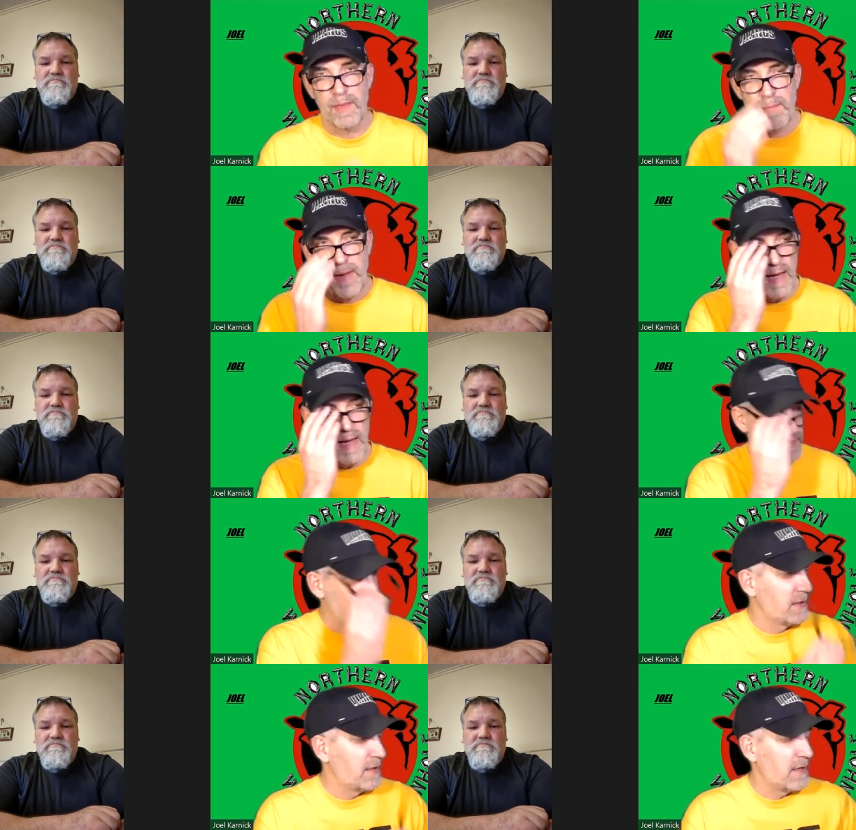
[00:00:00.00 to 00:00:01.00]
Speaker 1: in the past,
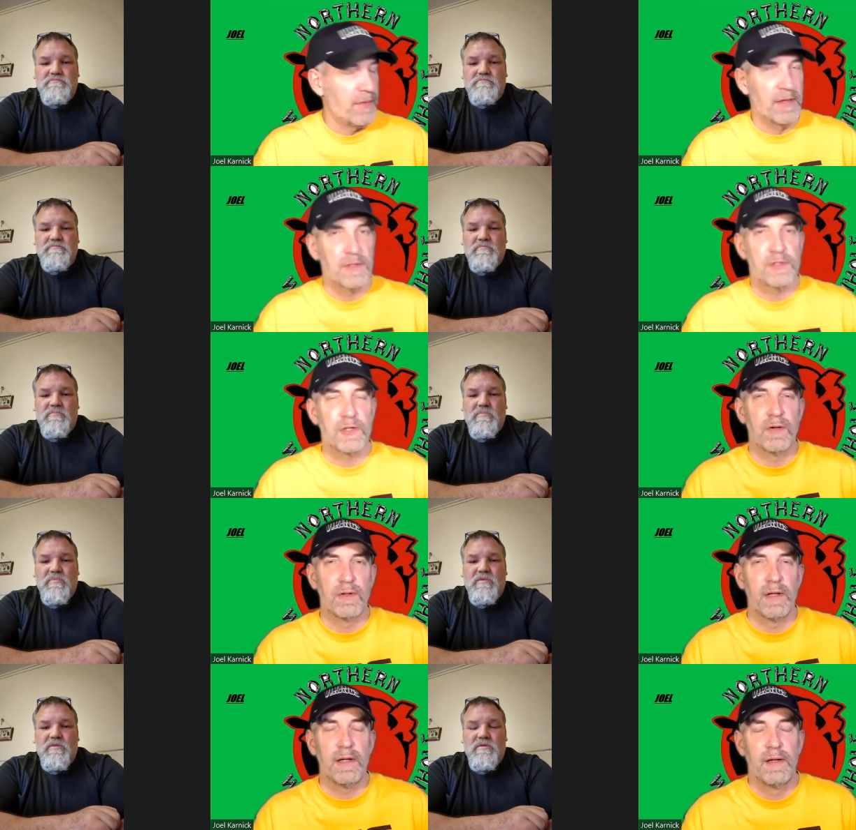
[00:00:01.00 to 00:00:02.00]
and things are
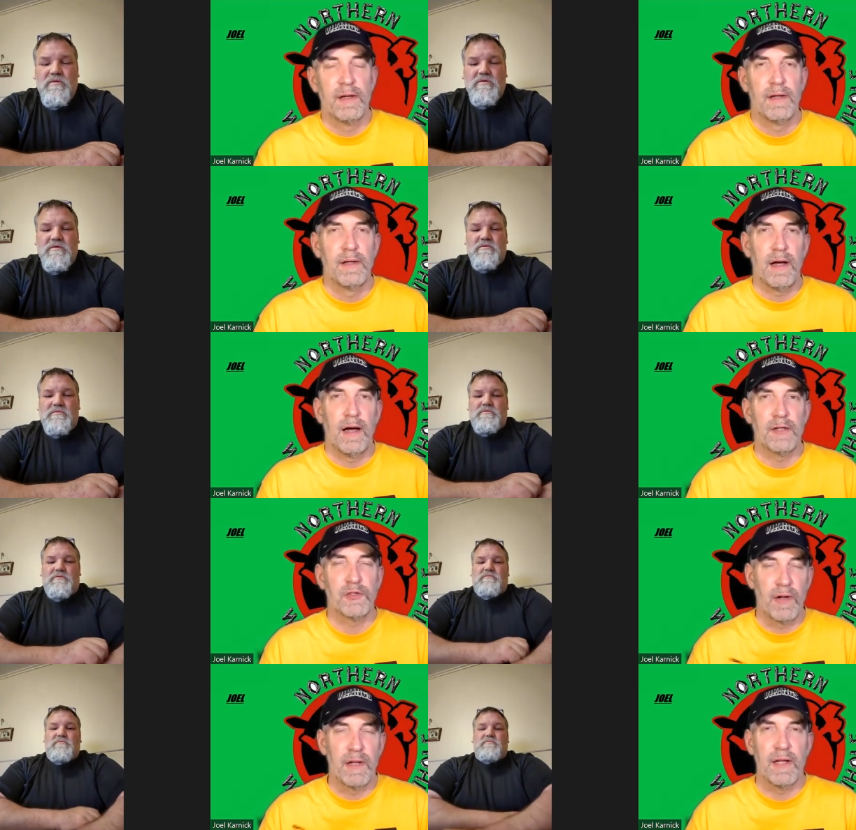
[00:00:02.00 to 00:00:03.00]
certainly uh,
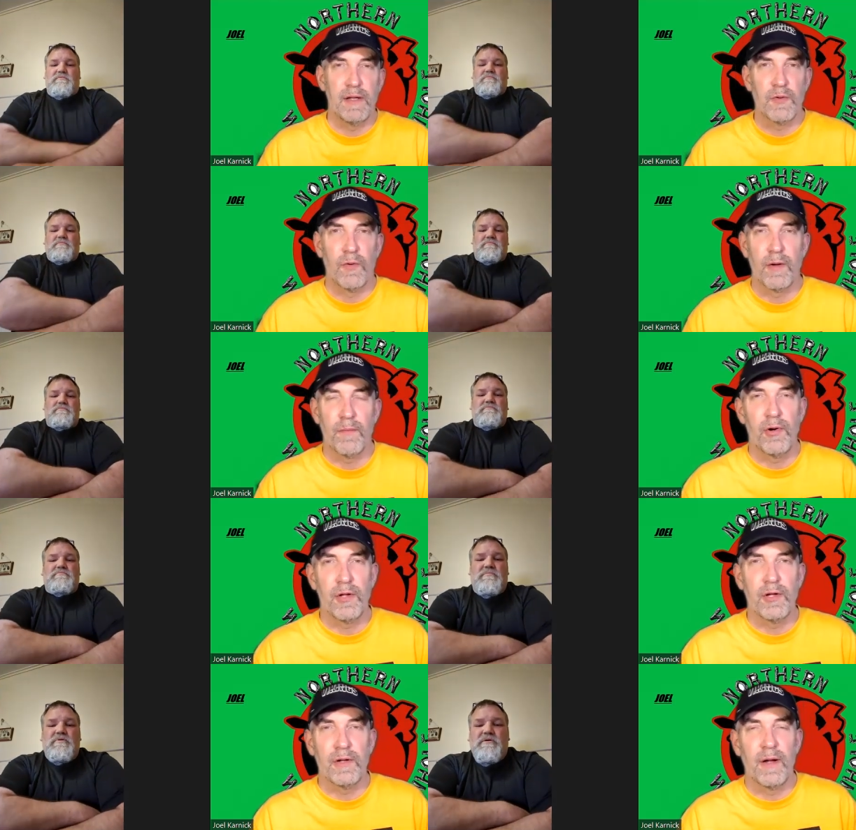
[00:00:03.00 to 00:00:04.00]
trending toward a
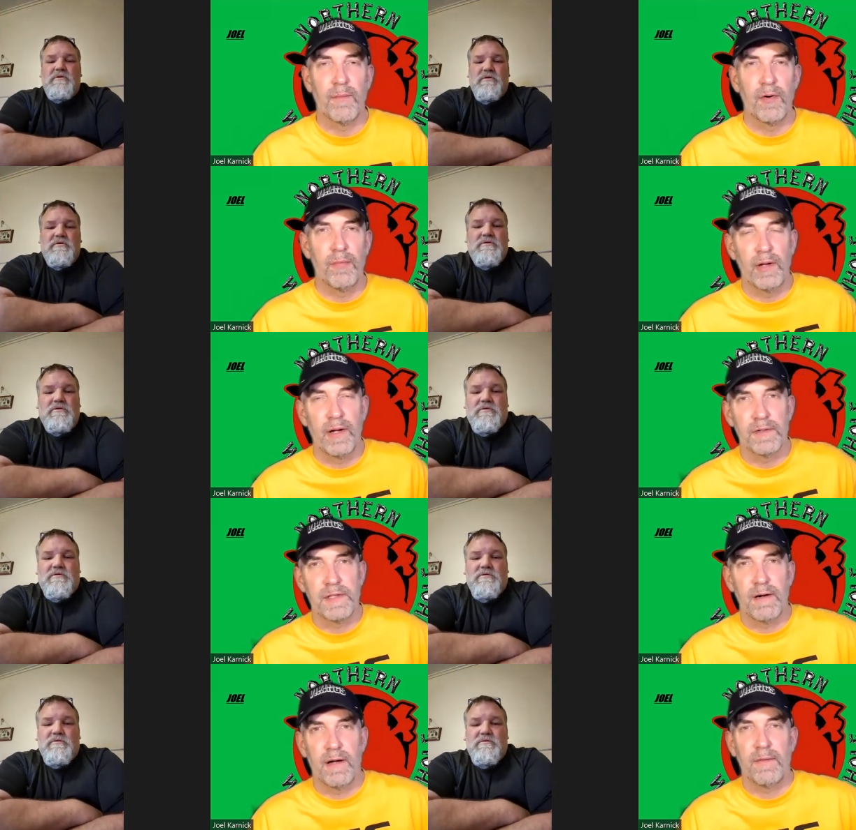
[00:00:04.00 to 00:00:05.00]
pretty good number of players
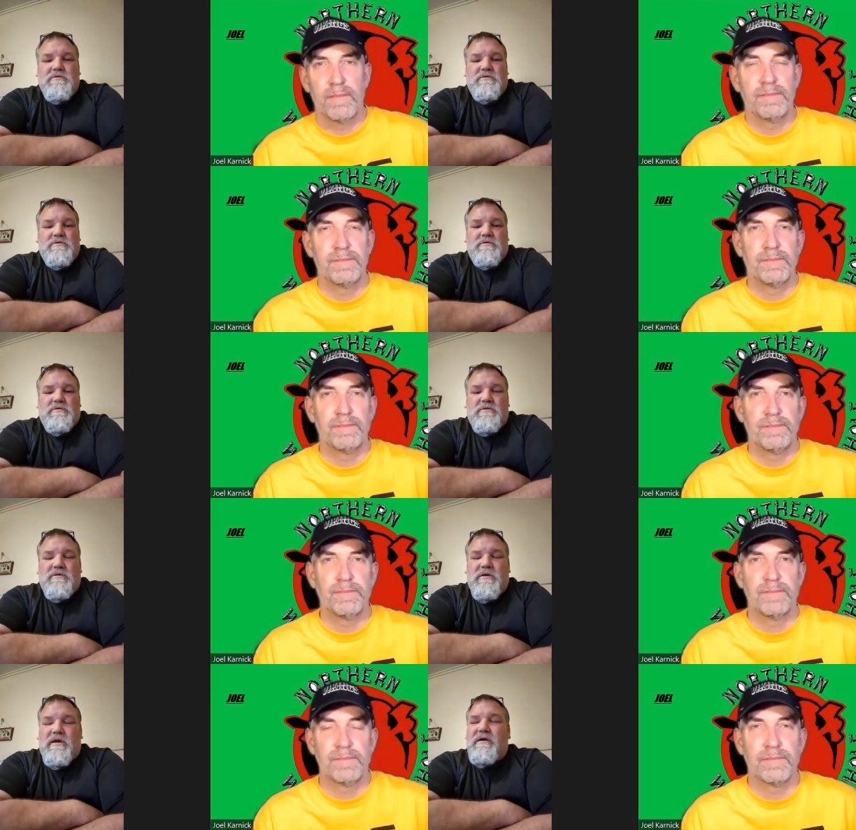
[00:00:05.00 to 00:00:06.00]
here, Al.
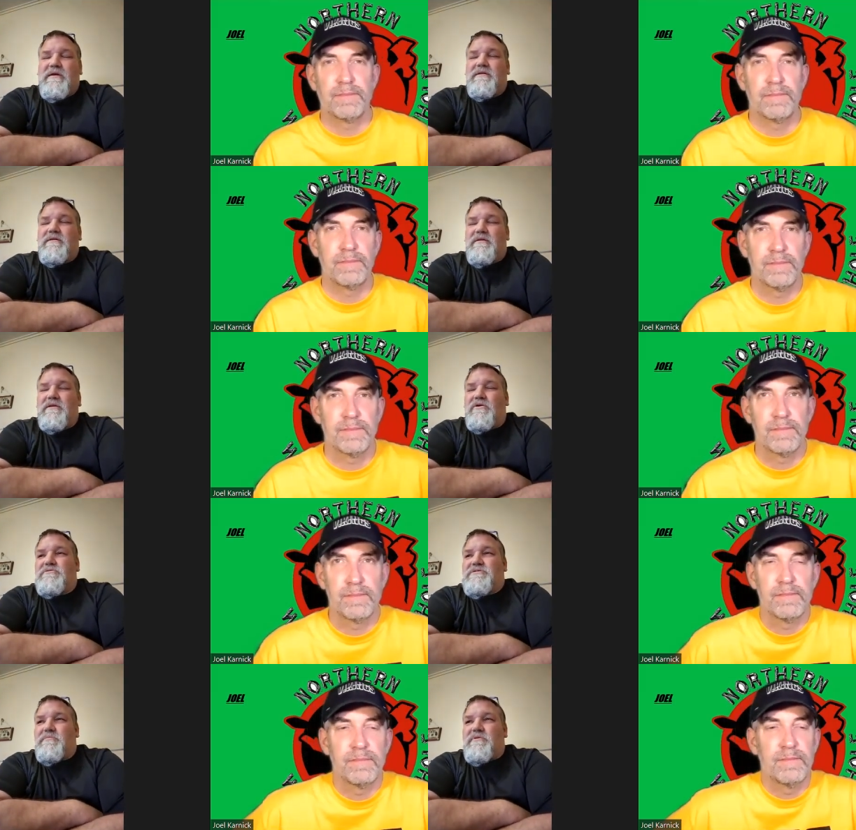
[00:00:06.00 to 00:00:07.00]
Speaker 2: Yeah, and you know,
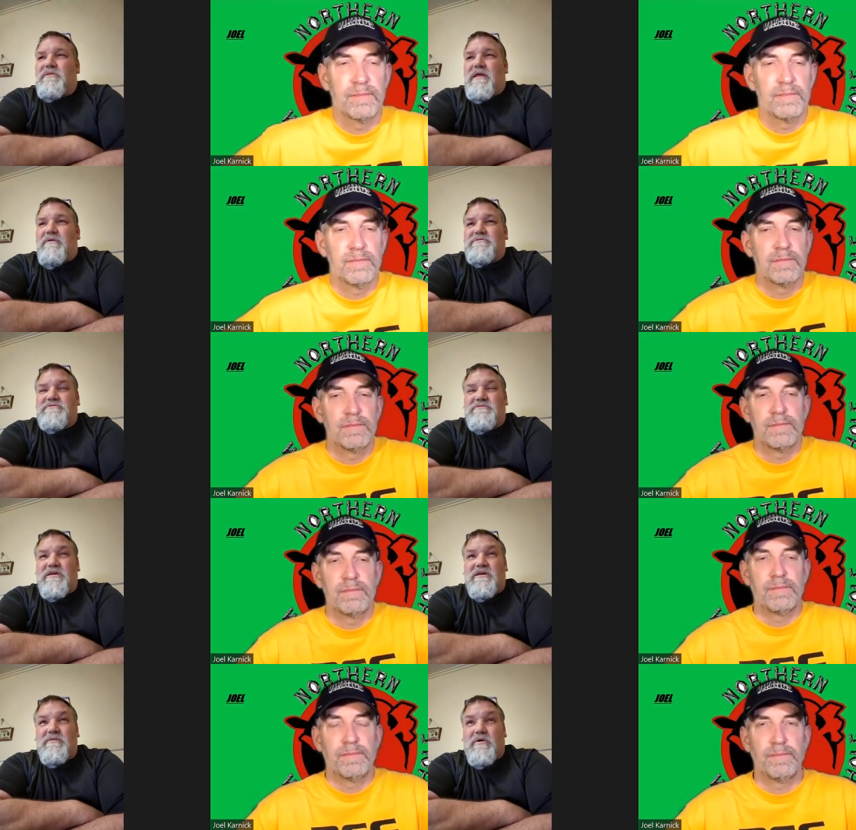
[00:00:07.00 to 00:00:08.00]
it's something that I was
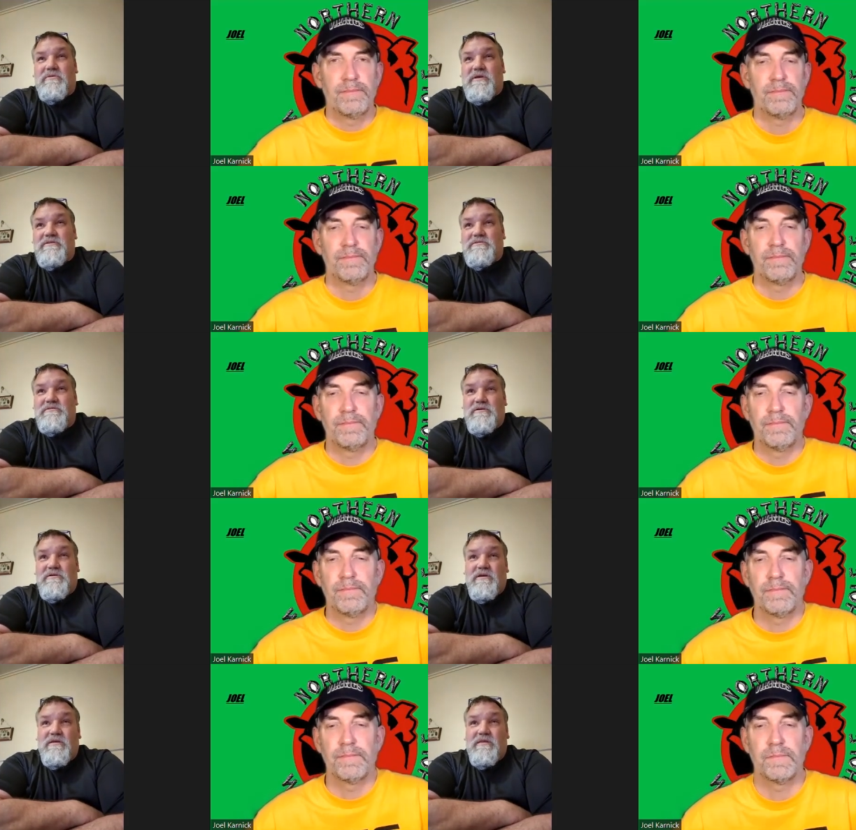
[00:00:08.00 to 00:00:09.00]
thinking about. That's
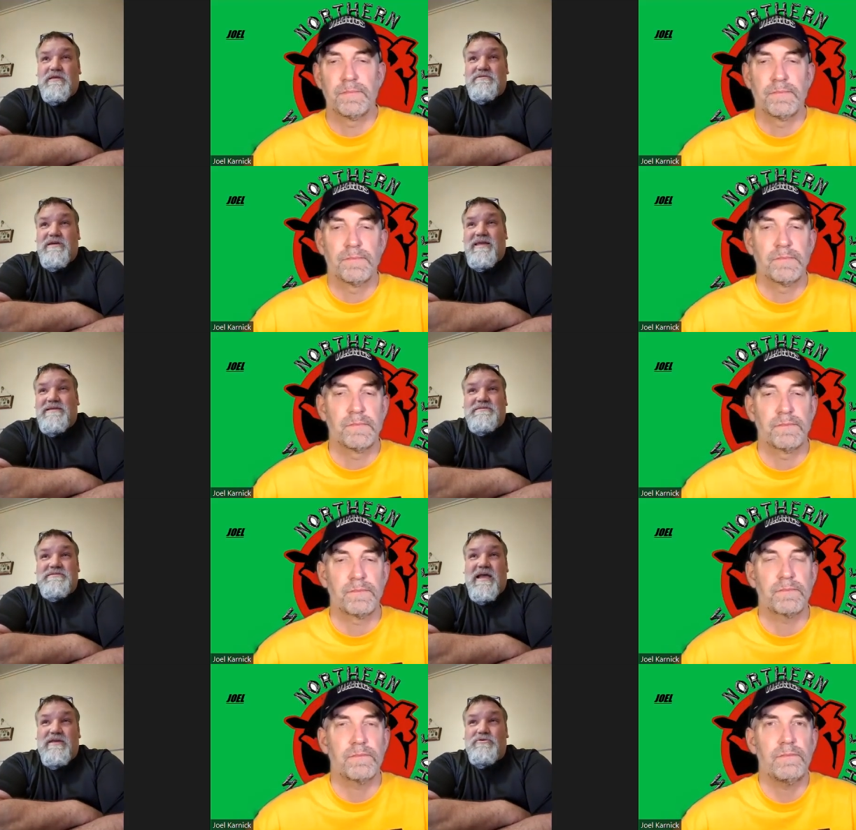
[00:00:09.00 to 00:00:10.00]
that's I guess it's
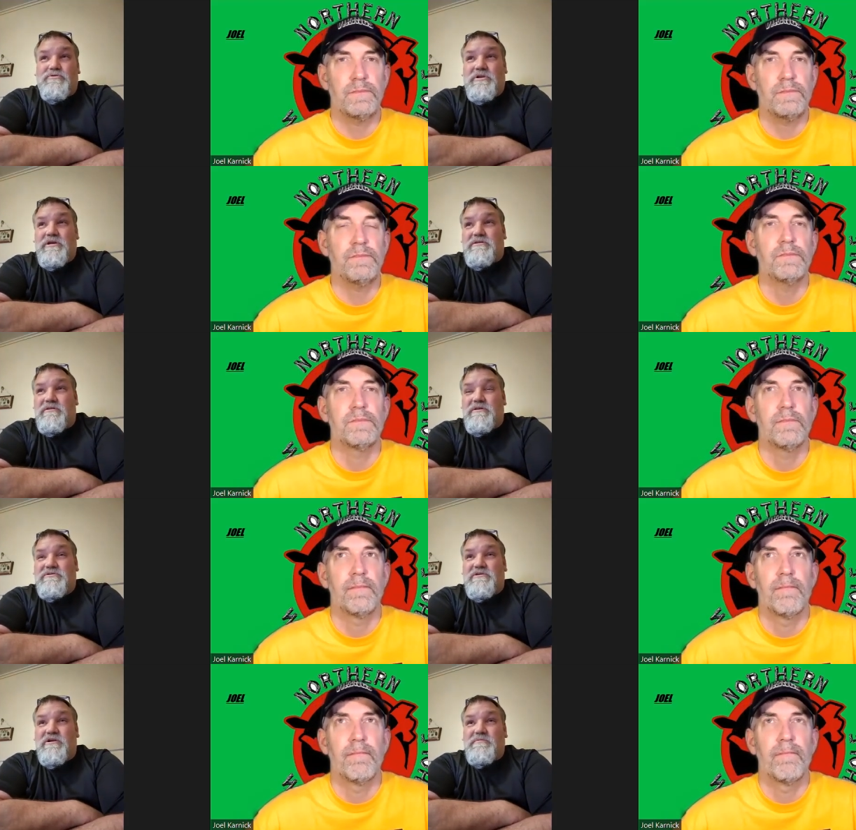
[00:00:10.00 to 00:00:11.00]
not unique to this
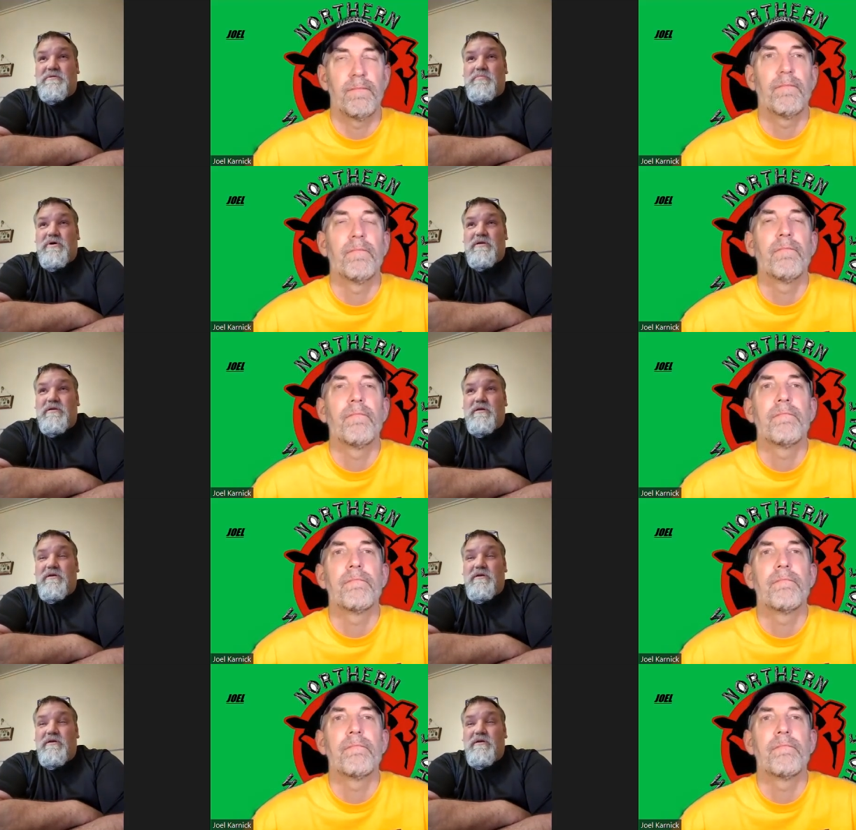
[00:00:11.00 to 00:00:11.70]
tournament, but